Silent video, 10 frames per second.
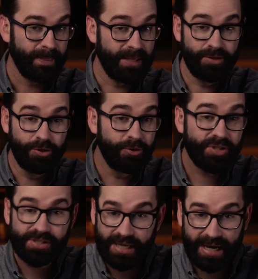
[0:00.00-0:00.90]
And the news
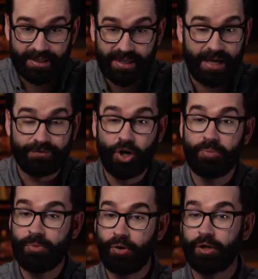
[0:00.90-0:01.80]
is not that they have no
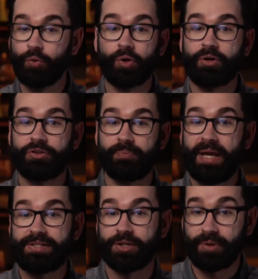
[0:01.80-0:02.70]
moral worth or
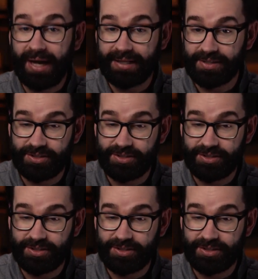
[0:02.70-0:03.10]
basic rights.